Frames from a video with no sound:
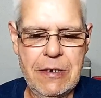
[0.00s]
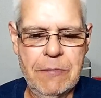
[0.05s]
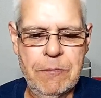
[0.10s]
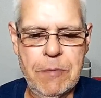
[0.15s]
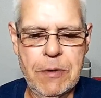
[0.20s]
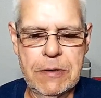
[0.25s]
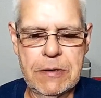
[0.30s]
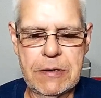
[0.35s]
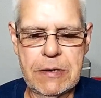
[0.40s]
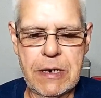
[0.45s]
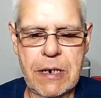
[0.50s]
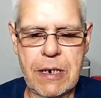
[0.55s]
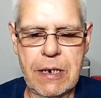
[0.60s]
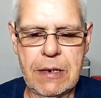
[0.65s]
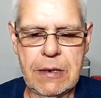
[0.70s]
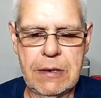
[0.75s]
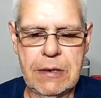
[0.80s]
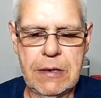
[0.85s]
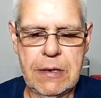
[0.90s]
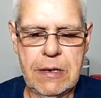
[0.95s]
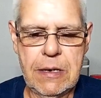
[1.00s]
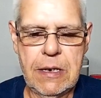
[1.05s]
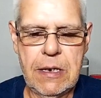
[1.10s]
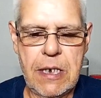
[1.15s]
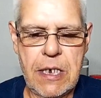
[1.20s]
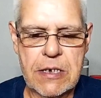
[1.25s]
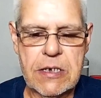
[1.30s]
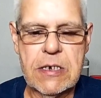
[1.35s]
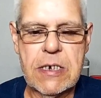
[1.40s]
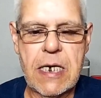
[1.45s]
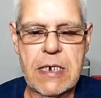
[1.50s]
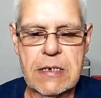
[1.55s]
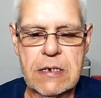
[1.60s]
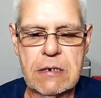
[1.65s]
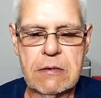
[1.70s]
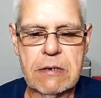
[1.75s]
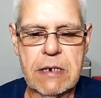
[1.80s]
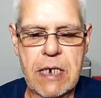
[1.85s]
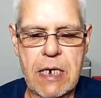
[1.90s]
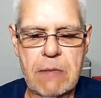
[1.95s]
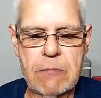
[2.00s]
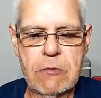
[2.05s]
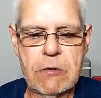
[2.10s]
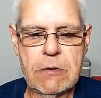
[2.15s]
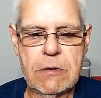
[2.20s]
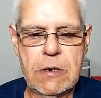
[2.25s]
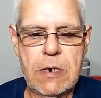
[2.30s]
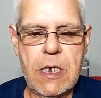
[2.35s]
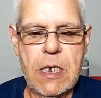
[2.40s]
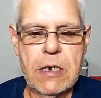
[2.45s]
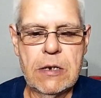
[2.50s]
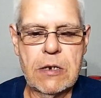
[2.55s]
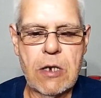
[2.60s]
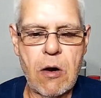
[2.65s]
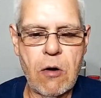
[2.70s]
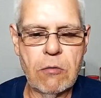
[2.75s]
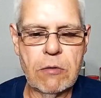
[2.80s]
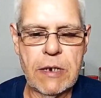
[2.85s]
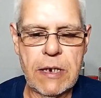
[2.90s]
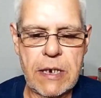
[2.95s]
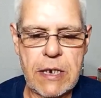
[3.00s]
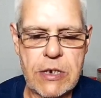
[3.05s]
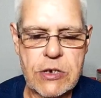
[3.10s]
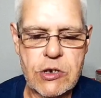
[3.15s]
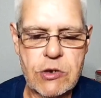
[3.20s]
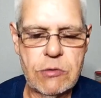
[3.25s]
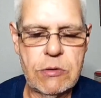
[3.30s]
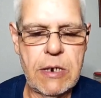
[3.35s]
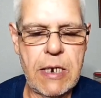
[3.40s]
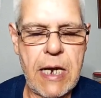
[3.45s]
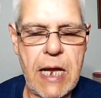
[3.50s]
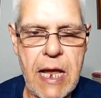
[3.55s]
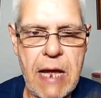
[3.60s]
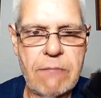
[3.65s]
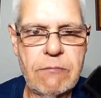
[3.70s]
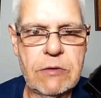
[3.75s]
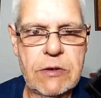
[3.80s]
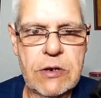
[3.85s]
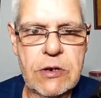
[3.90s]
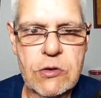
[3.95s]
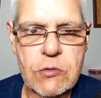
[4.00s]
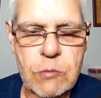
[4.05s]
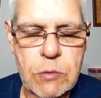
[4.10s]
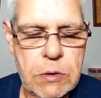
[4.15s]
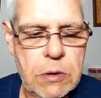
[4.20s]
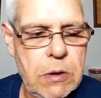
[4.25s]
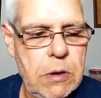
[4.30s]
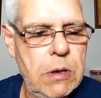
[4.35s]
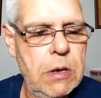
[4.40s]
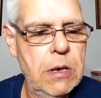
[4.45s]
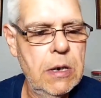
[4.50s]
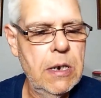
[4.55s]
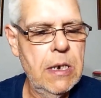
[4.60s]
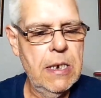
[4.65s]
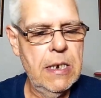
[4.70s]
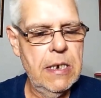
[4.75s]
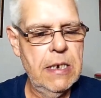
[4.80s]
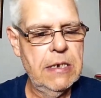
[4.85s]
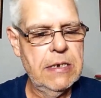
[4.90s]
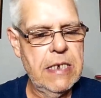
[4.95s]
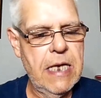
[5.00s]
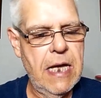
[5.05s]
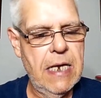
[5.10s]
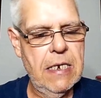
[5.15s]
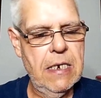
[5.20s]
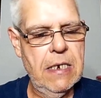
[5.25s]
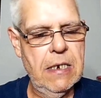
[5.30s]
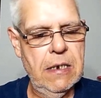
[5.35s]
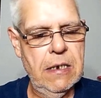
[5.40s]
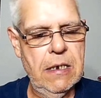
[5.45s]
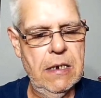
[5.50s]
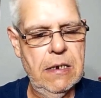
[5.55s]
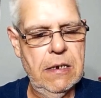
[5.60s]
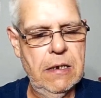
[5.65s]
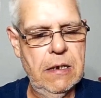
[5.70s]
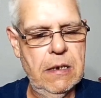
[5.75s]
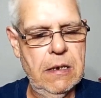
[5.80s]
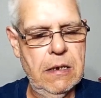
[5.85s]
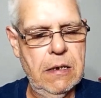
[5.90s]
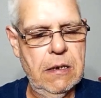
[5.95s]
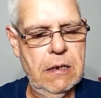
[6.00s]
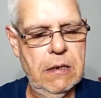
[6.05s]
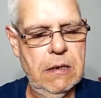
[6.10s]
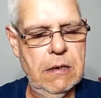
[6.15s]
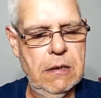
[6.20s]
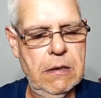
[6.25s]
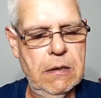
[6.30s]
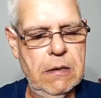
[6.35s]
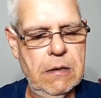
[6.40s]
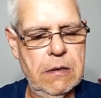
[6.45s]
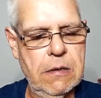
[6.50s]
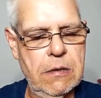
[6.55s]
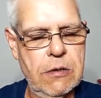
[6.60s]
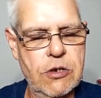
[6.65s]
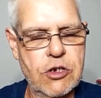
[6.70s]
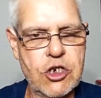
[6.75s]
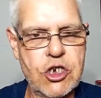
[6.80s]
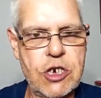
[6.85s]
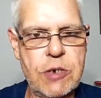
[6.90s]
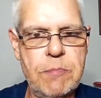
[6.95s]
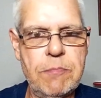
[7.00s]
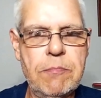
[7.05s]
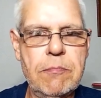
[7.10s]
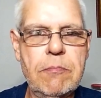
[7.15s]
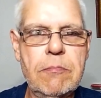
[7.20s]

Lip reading: But it's a nice little camera. The only issue that I have with this one is that the chip